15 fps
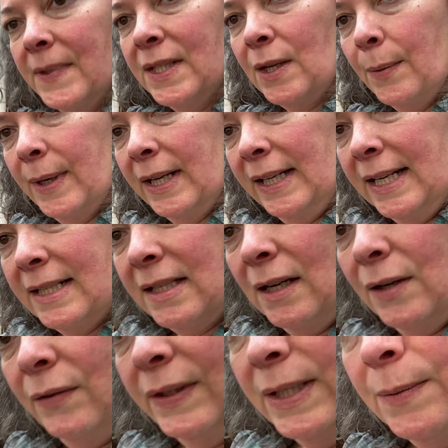So we're going to get
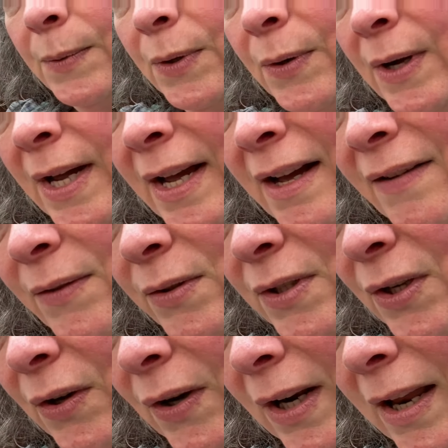started on this wall. I've also
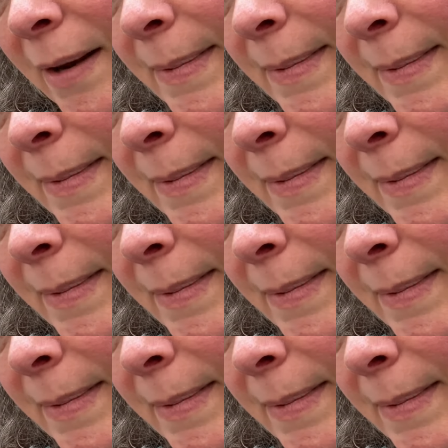got to climb